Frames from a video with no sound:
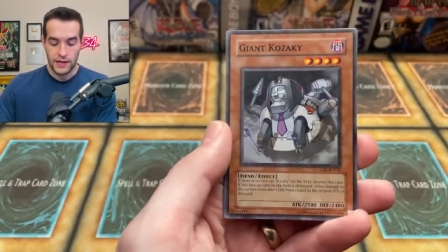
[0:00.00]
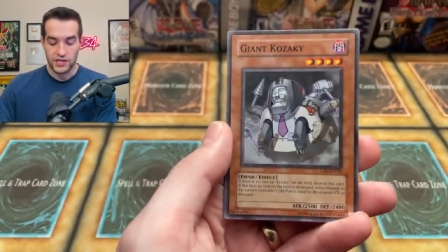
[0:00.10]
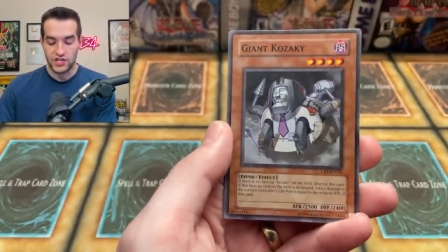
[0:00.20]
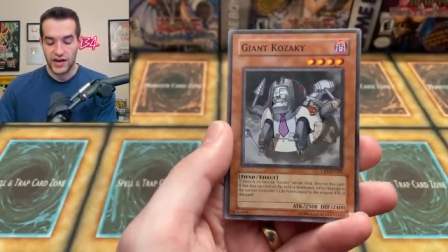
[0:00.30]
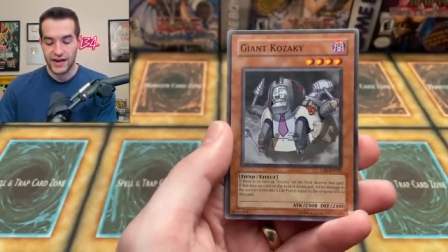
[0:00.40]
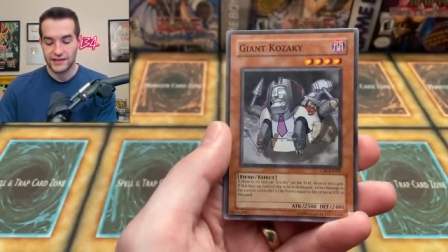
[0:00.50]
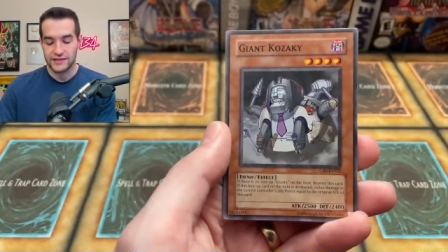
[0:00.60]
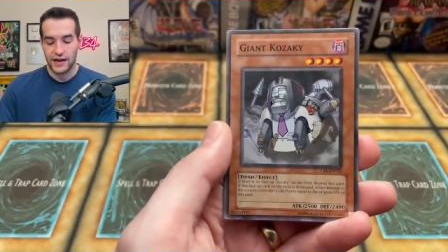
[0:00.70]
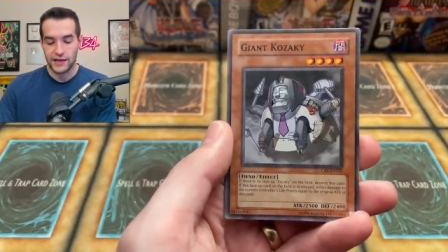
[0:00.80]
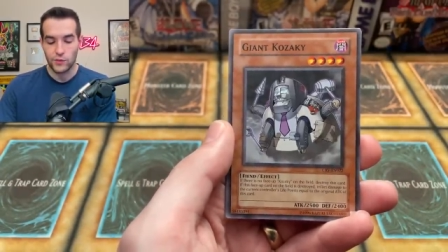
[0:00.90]
Giant
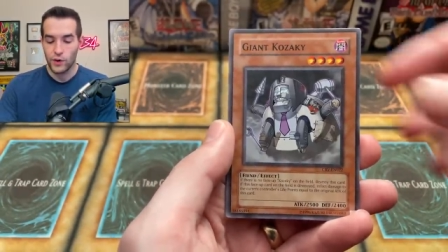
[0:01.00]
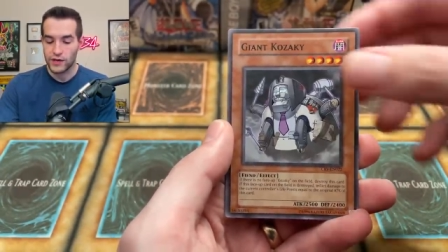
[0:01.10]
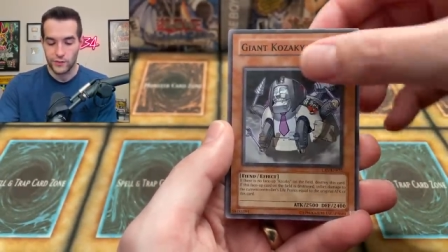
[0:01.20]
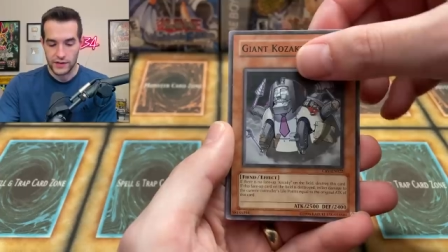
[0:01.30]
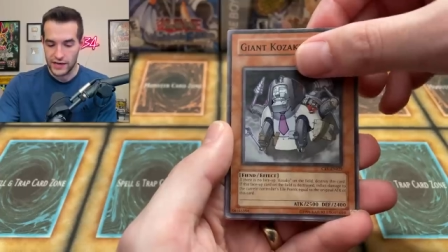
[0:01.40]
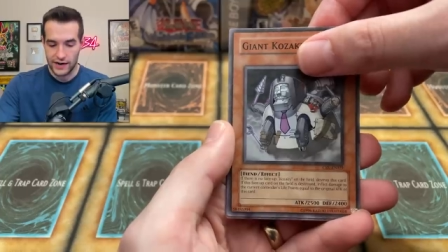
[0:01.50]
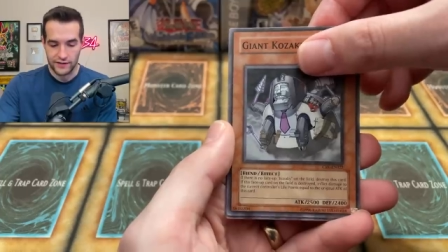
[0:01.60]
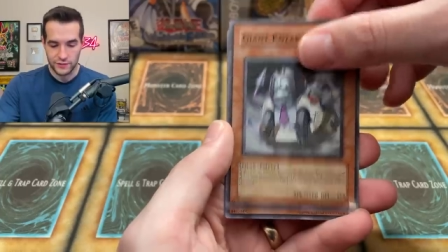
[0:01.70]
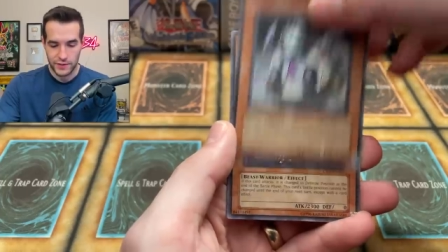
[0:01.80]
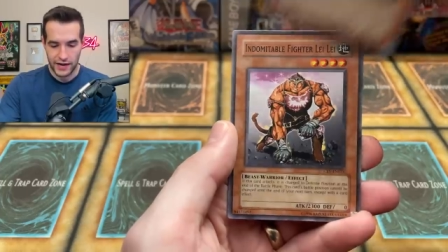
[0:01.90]
Kozaky, what can we get out
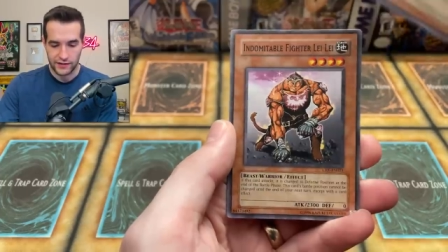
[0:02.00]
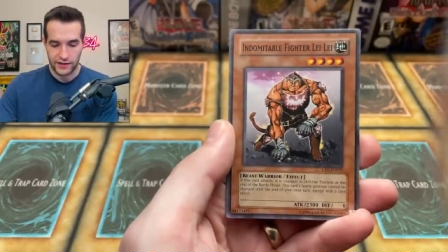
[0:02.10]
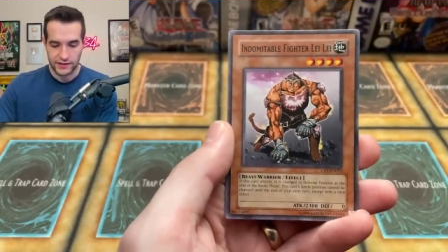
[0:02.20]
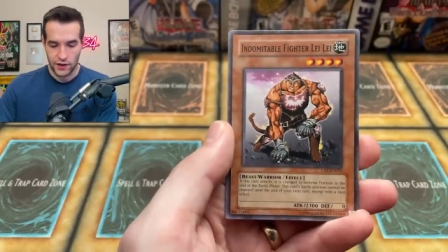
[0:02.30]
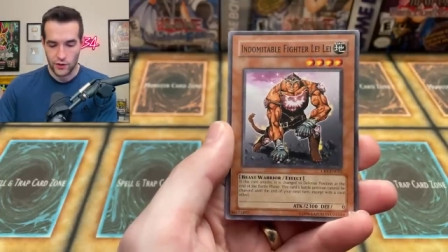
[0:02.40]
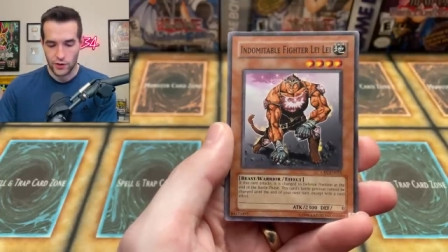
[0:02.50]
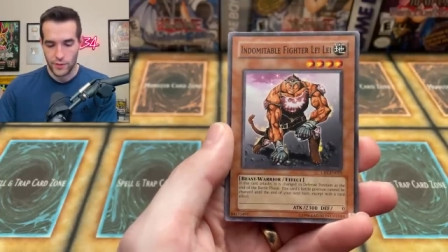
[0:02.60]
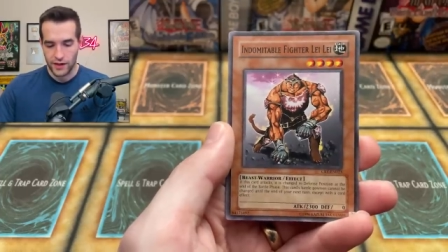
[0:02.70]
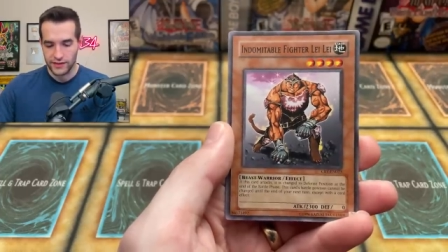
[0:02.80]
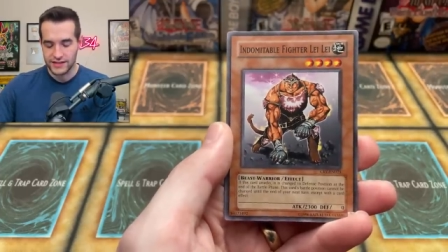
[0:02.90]
of this pack? Let's go.
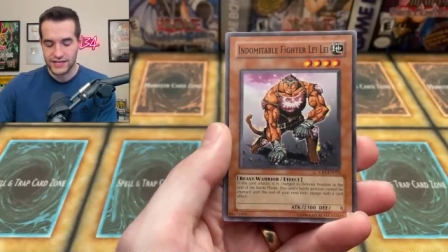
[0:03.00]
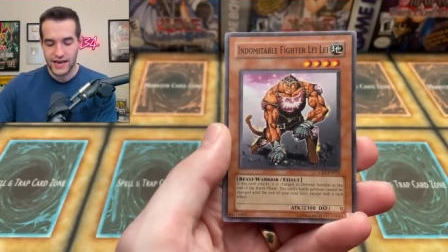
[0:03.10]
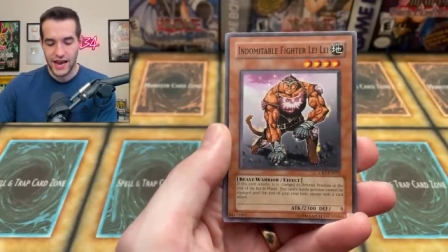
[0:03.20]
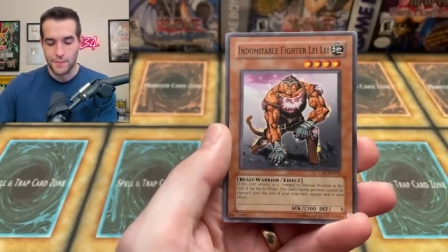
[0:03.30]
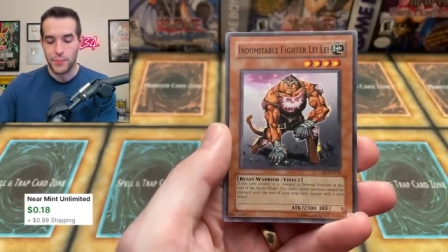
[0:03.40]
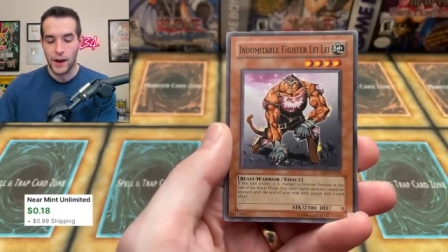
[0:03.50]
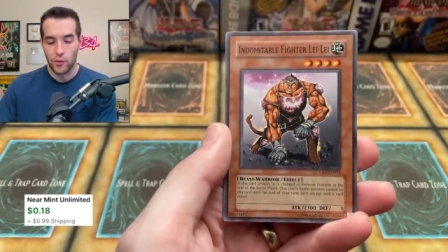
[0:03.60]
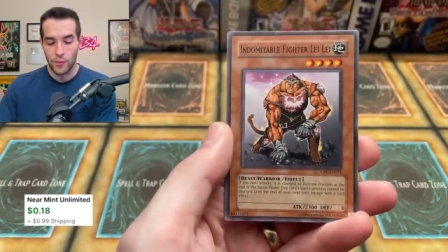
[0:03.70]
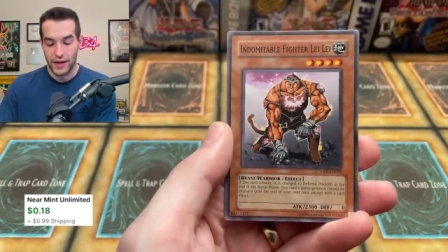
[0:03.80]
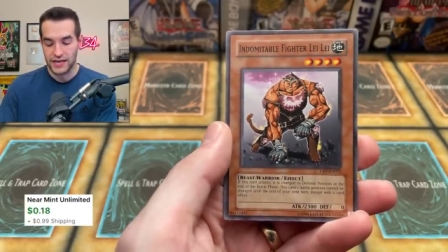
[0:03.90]
Come on. Let's get a
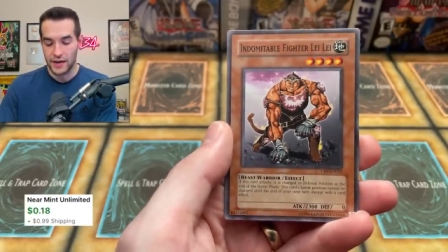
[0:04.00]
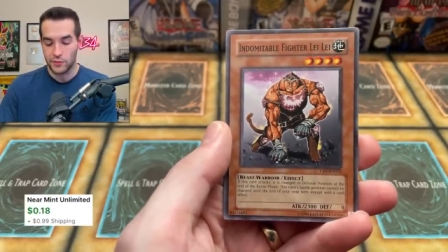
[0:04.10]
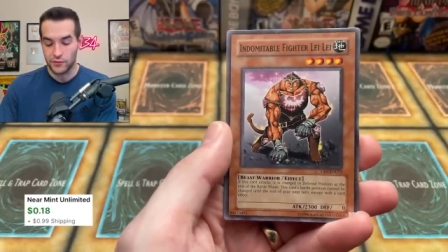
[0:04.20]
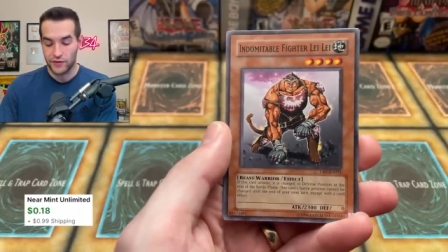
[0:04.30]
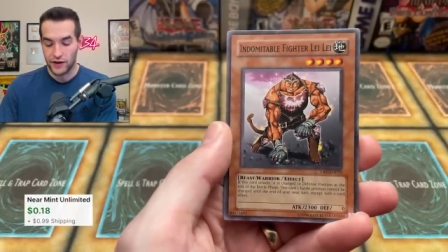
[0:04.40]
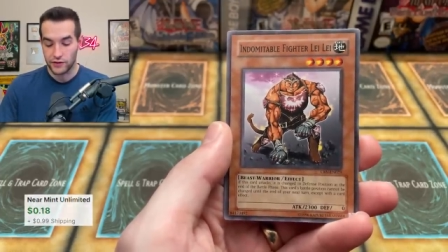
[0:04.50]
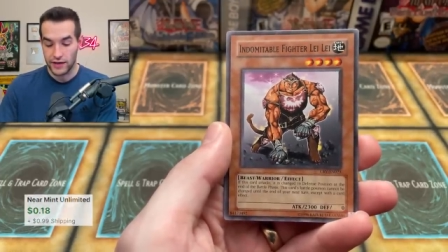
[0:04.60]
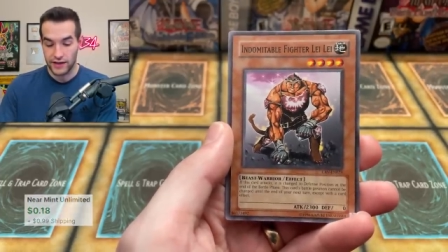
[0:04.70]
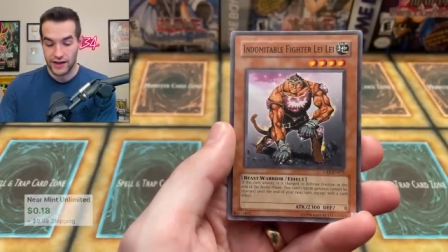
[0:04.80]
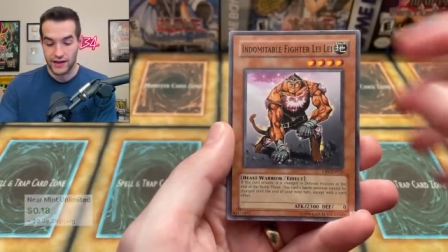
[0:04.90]
Bubbleman, Dominable Fighter
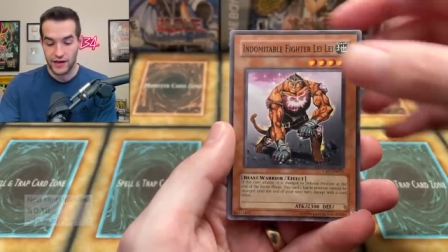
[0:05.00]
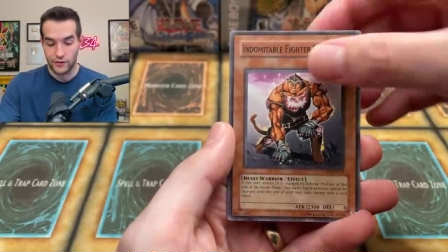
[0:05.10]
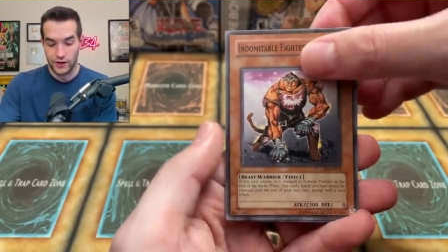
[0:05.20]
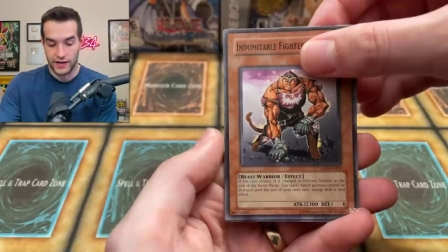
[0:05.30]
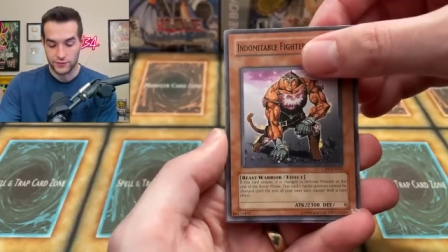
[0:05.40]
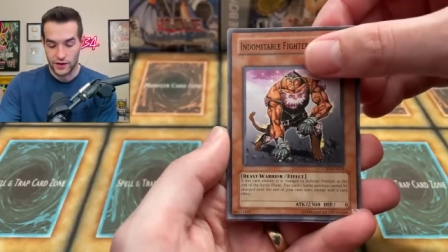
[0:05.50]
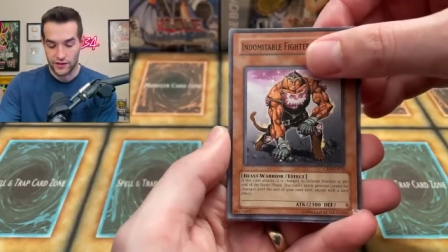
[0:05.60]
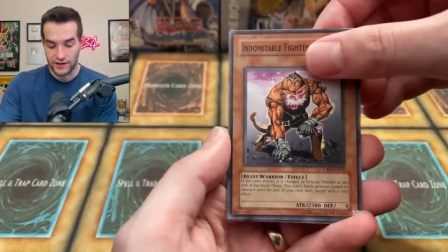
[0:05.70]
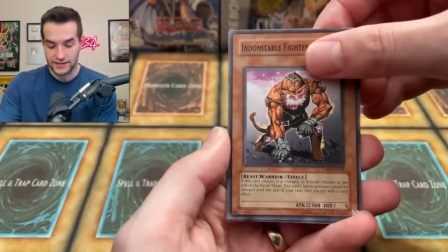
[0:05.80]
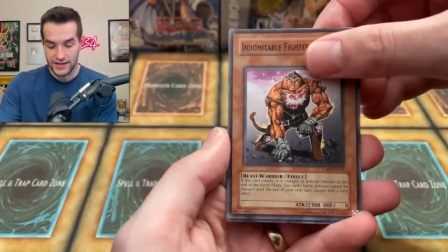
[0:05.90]
Lele, another nice one. I
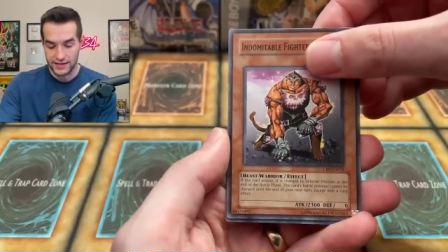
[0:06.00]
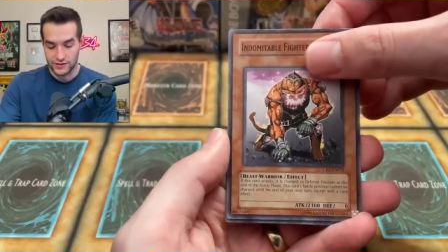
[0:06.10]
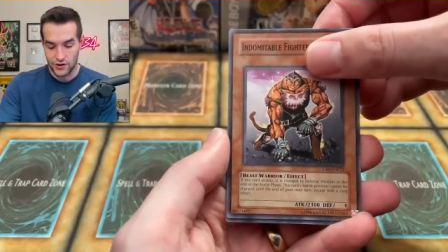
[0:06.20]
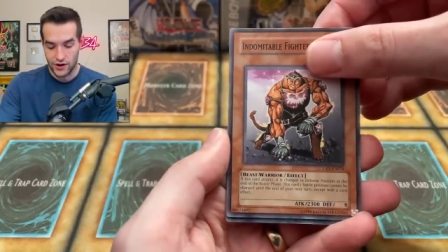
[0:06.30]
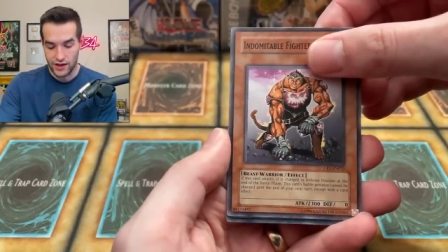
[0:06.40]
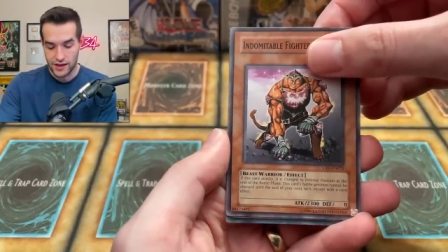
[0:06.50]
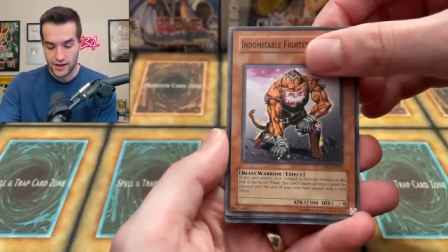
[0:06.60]
think it's the next card.